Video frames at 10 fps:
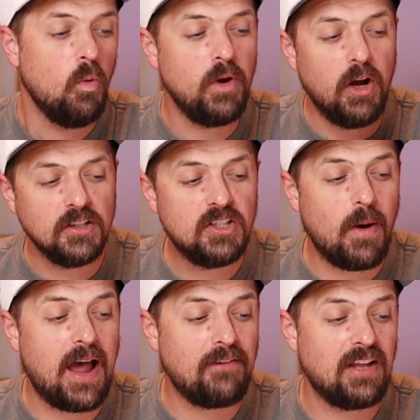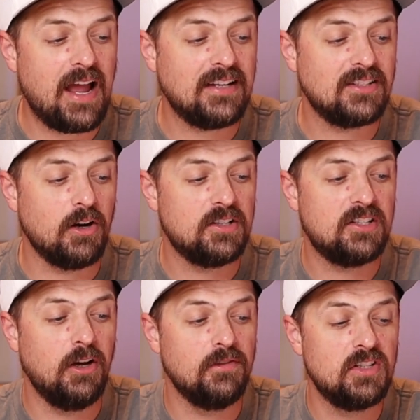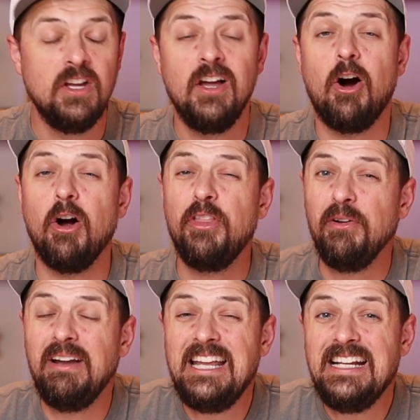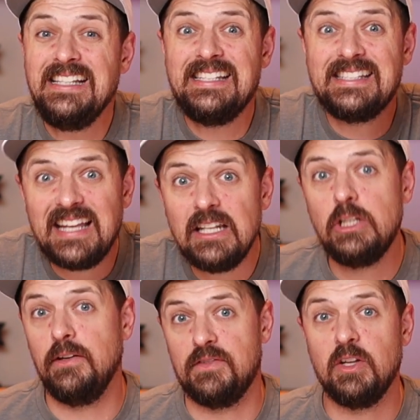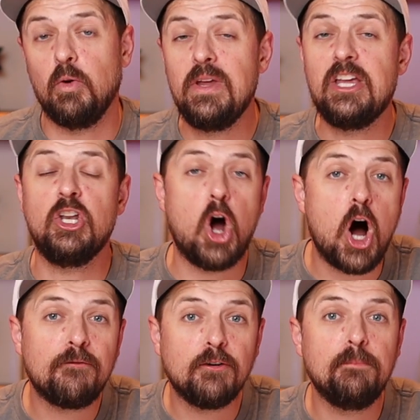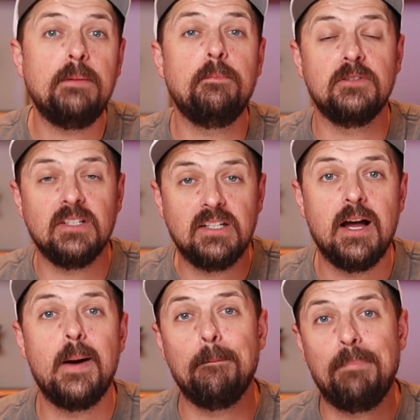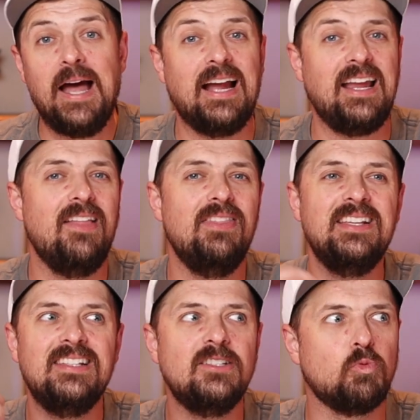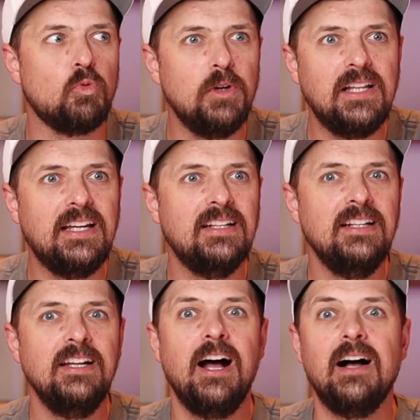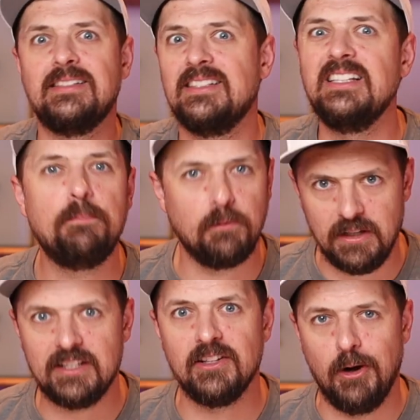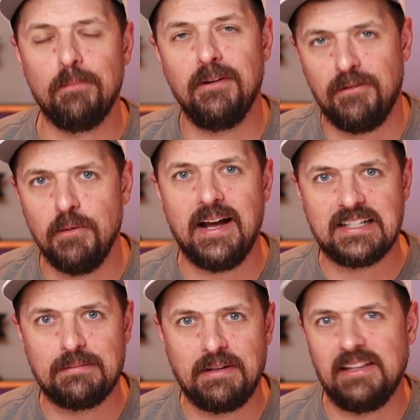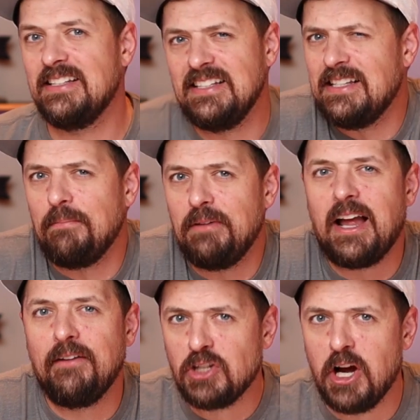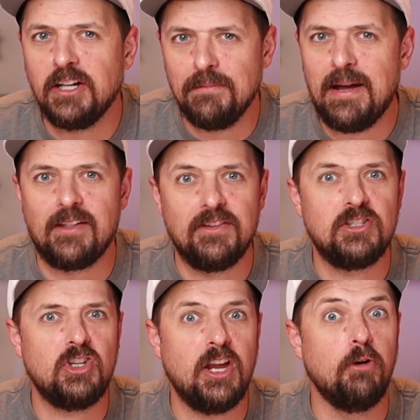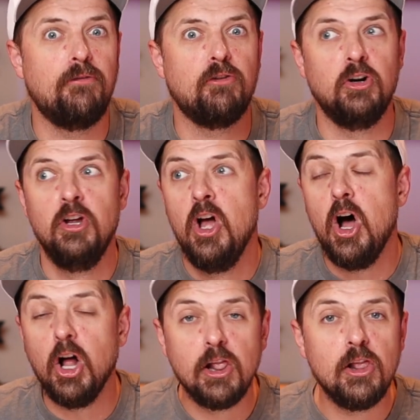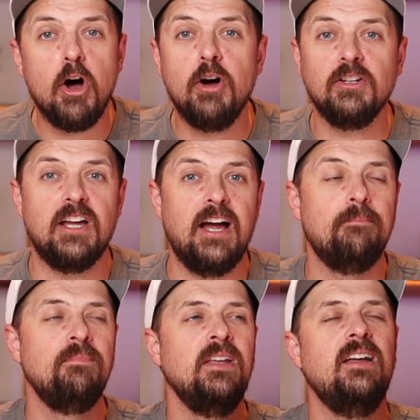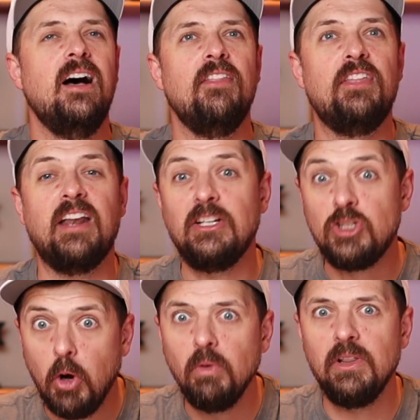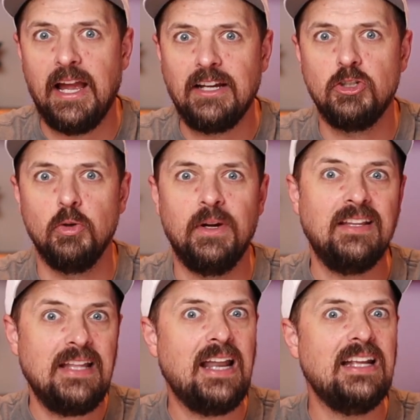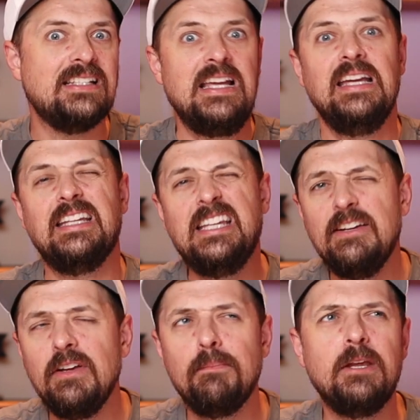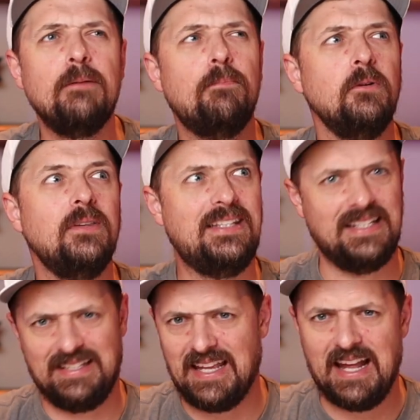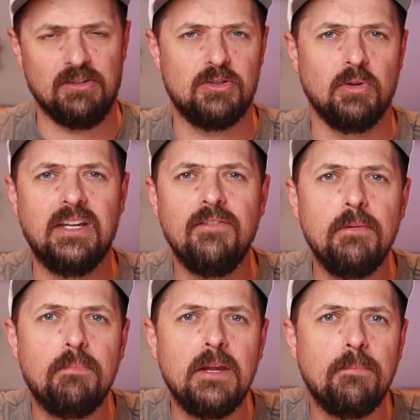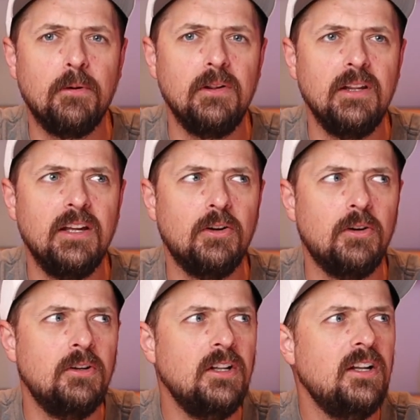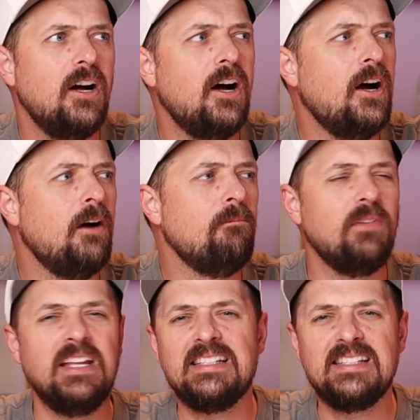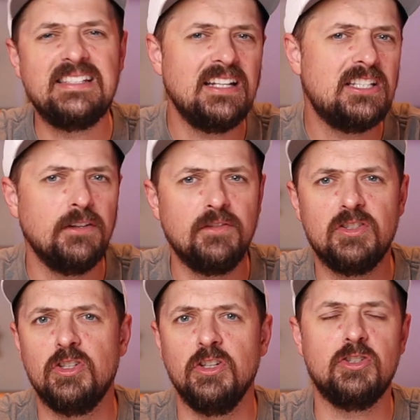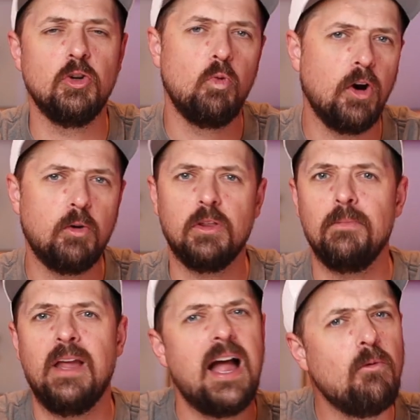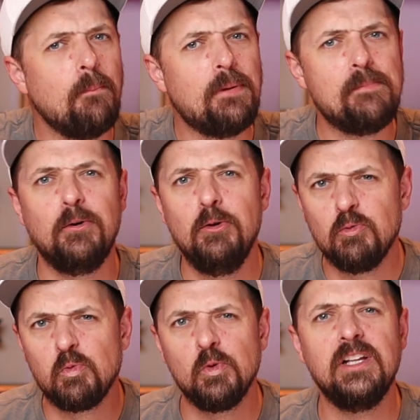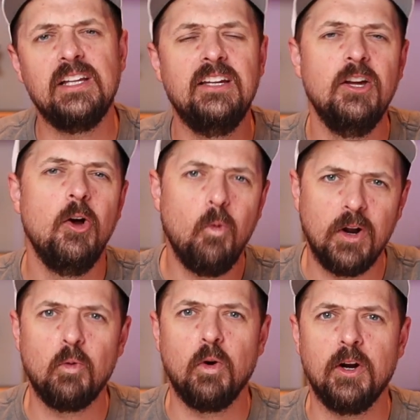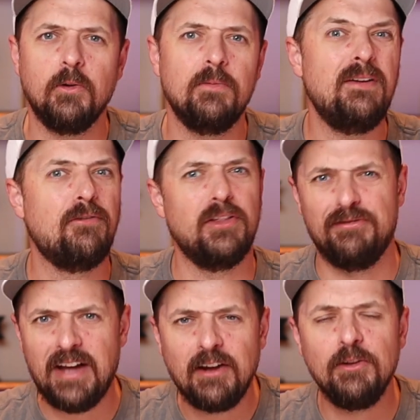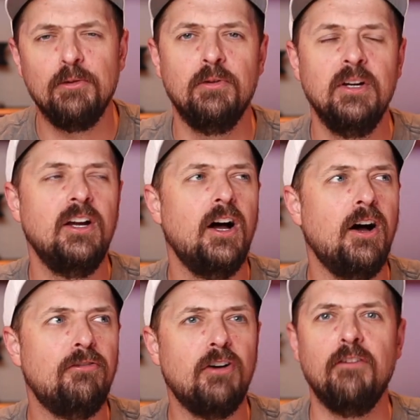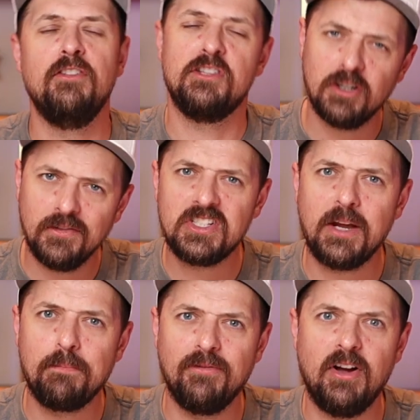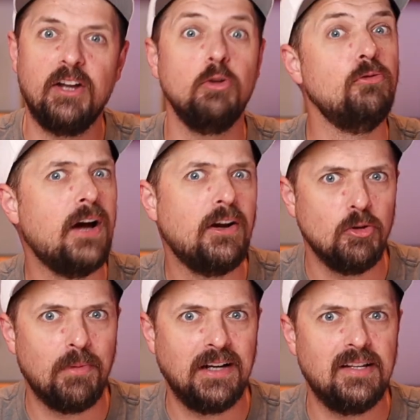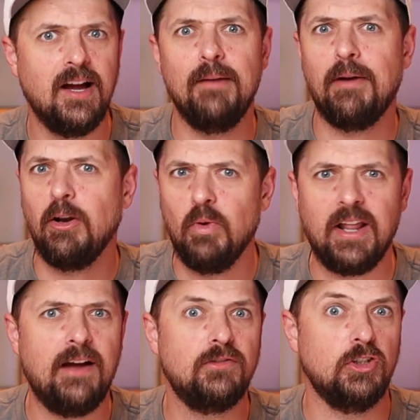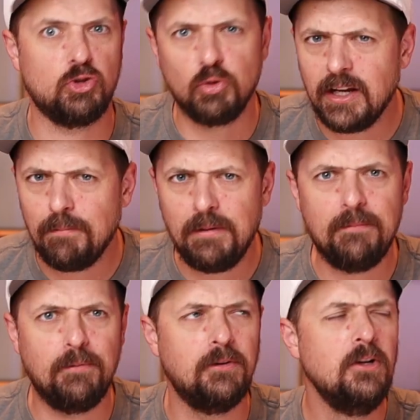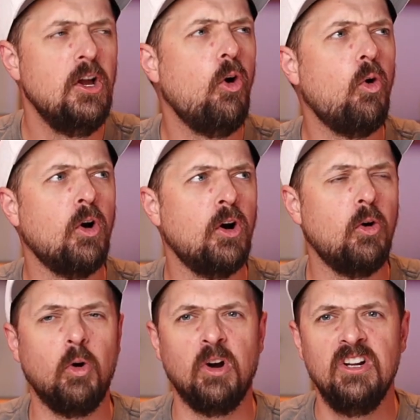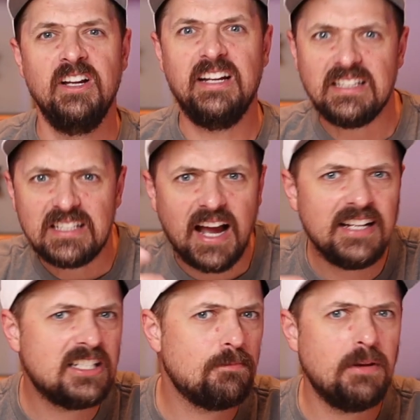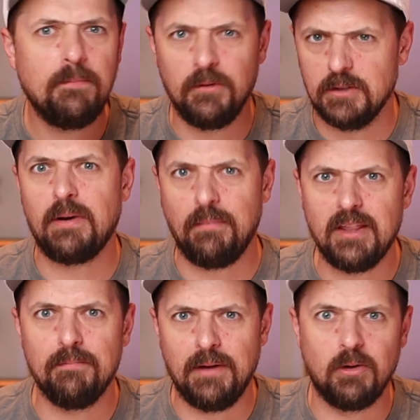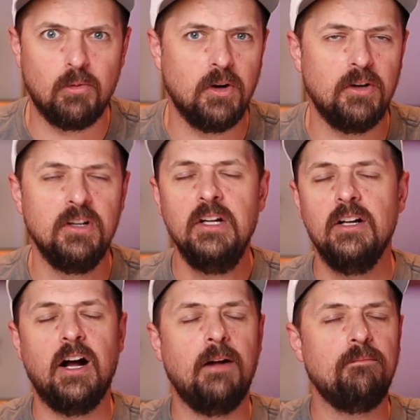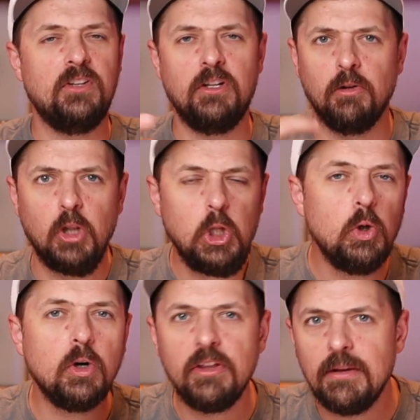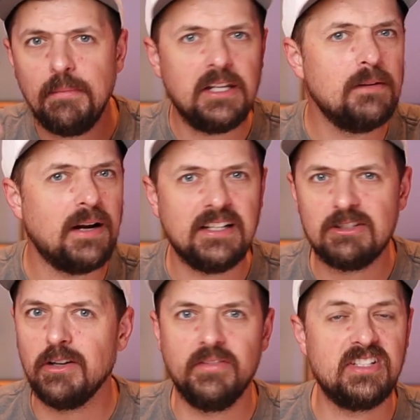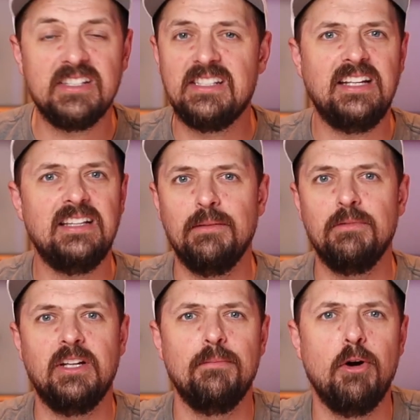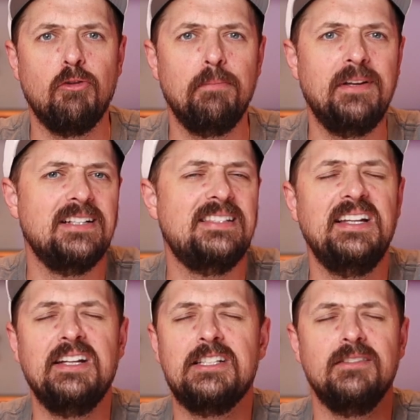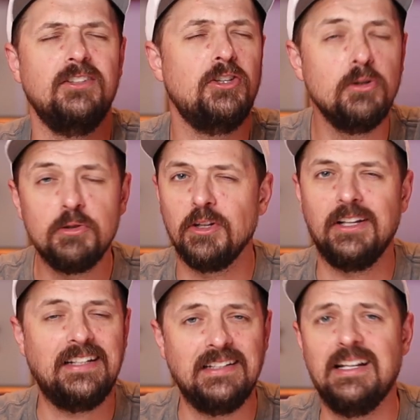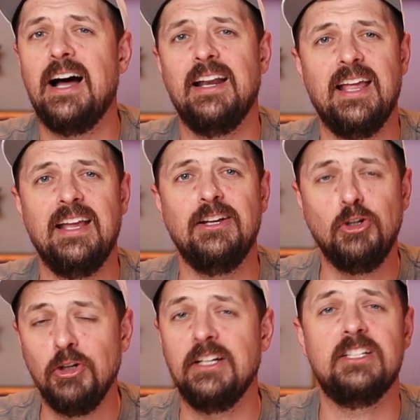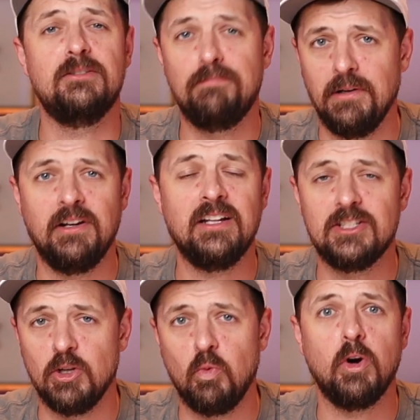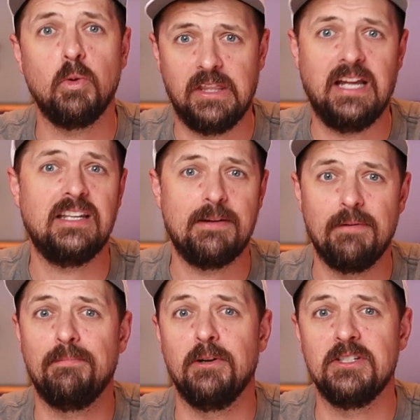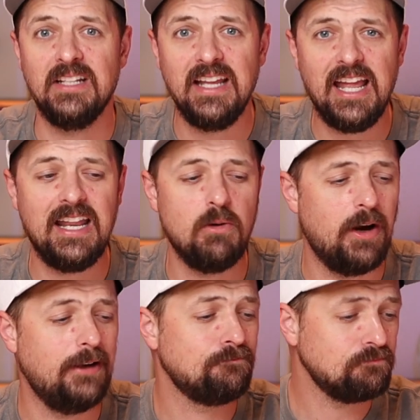We also have to ask ourselves, are there any incentives that we can offer people to come back? And this is really a slippery slope, if you ask me. This is something I've talked about on this channel for a long time that I don't like doing, and that is giving people discounts or giving people little incentives to work with me. I want people who really want to work with me for the value of the service I provide, who value my time. I don't want to have to trick people or entice people is probably the better word, lure them into my services to get them to come over, because then it's usually not a good experience to work with that type of person anyway.